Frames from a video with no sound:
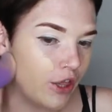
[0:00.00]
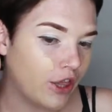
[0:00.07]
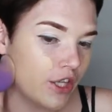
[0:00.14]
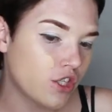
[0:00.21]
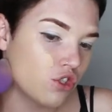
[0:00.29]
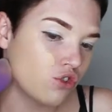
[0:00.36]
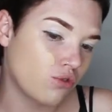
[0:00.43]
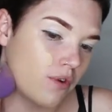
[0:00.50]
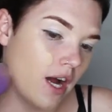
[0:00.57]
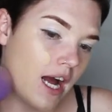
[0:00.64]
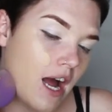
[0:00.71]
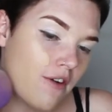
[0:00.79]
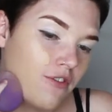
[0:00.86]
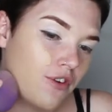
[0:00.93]
The
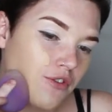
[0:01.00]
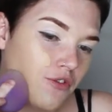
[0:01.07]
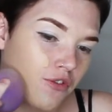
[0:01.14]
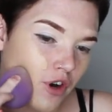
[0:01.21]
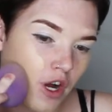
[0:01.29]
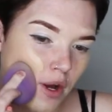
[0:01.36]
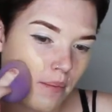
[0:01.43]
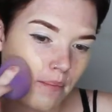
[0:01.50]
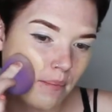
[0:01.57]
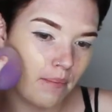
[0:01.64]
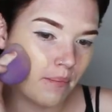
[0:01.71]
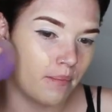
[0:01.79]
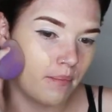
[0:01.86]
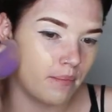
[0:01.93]
drive
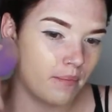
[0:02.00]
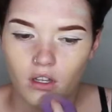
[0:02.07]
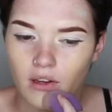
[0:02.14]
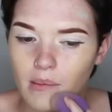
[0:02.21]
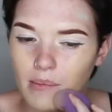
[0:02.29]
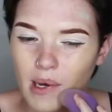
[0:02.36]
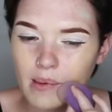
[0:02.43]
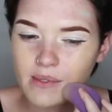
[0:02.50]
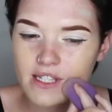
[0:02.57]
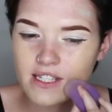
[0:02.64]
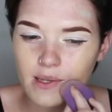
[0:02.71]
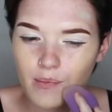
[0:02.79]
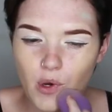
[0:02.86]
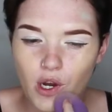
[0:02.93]
from
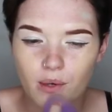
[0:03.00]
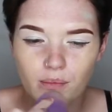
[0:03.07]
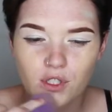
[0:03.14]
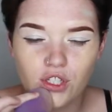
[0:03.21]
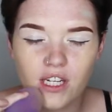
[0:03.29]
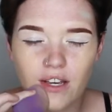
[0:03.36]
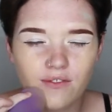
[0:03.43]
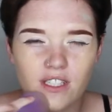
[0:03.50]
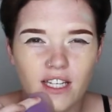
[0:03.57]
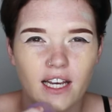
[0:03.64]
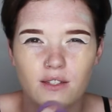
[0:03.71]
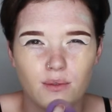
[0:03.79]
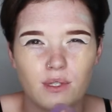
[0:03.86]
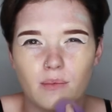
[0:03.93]
Bubbles' apartment to David's
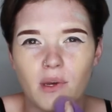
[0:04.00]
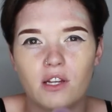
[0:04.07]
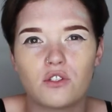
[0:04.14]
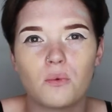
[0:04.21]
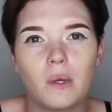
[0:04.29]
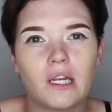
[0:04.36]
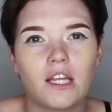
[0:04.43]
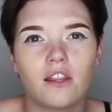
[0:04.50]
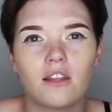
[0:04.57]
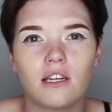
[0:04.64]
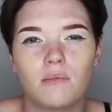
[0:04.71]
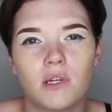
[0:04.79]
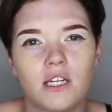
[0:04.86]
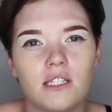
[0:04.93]
house was about twenty to
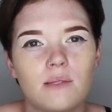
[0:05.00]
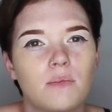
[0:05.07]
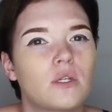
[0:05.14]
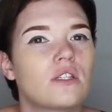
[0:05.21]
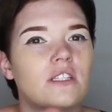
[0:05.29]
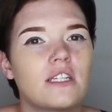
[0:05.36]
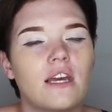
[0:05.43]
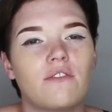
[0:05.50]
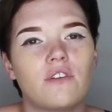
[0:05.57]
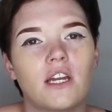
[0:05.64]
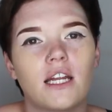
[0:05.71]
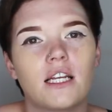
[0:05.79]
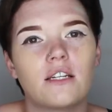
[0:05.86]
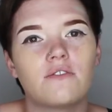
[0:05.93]
thirty minutes because David
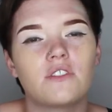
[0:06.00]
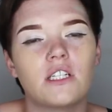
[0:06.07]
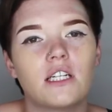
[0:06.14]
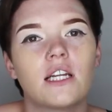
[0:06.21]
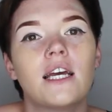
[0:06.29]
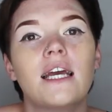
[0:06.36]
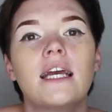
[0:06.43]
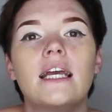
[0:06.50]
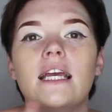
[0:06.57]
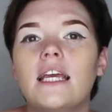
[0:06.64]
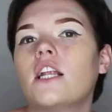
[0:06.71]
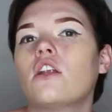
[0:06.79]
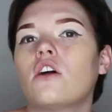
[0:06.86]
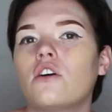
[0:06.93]
had lived in
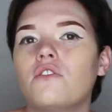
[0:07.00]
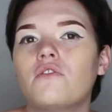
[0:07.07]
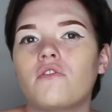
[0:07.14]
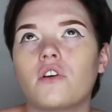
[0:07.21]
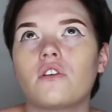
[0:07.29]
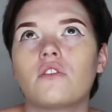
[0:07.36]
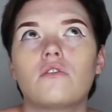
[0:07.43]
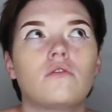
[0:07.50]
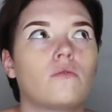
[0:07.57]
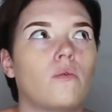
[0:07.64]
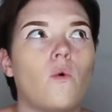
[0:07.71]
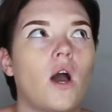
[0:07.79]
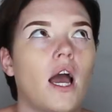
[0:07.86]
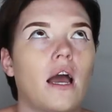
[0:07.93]
Ilovo.
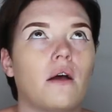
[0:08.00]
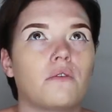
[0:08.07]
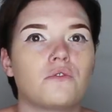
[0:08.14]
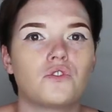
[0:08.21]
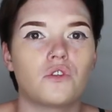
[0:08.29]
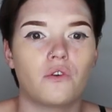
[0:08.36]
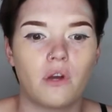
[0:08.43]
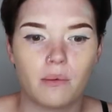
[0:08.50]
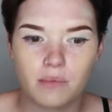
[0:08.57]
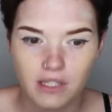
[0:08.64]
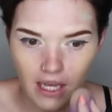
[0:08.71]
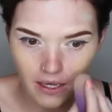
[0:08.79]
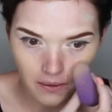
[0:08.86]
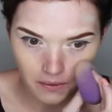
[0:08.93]
Wow, so
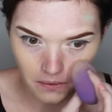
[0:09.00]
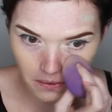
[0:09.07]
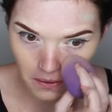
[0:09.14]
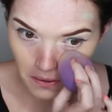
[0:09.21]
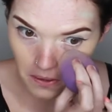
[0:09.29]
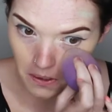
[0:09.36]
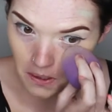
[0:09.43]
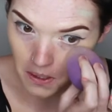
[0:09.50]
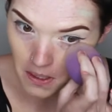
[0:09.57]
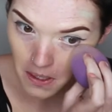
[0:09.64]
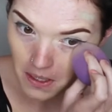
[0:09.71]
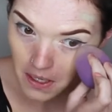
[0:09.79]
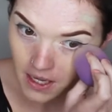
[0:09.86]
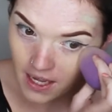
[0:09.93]
upscaled.
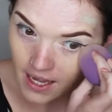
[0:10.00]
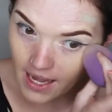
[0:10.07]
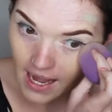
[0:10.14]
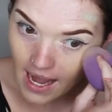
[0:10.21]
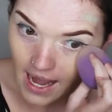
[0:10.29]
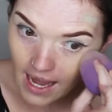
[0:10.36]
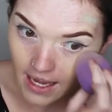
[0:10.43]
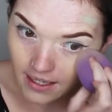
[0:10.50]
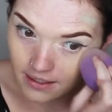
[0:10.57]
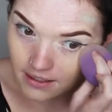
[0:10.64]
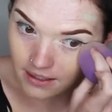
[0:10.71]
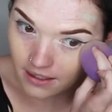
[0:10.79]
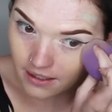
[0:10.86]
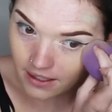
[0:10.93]

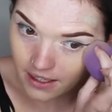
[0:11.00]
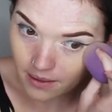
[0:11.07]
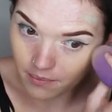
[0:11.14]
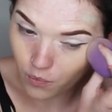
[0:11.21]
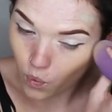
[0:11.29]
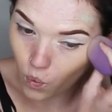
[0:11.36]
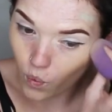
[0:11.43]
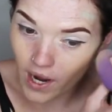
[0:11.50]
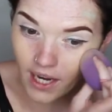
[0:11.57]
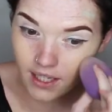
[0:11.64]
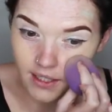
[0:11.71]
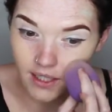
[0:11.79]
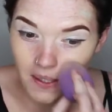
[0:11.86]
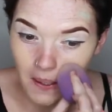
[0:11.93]
And um,
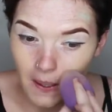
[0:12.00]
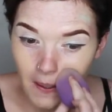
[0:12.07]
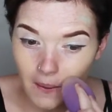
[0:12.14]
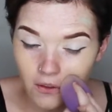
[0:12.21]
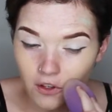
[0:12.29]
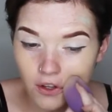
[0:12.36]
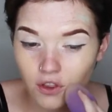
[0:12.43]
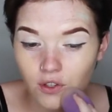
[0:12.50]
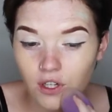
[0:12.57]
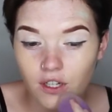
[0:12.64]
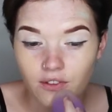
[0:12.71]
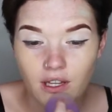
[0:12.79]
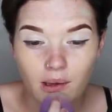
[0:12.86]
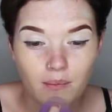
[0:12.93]
when the three
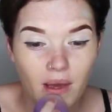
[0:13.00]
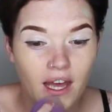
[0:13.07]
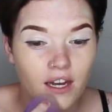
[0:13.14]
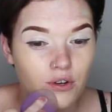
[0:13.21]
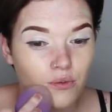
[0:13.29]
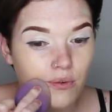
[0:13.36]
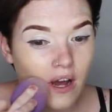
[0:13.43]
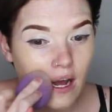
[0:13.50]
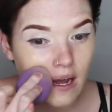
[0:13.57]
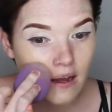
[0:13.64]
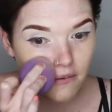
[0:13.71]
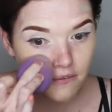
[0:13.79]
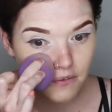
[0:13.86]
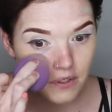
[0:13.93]
of them had
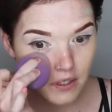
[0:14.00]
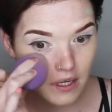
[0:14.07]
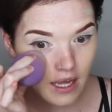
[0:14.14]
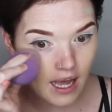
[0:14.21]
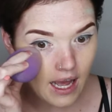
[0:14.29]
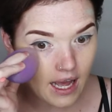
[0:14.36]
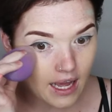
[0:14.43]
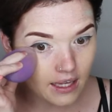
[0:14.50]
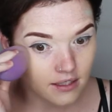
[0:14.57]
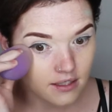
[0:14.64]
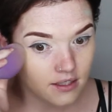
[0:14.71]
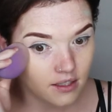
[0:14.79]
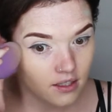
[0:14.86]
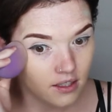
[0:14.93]
arrived
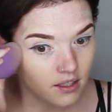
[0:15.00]
at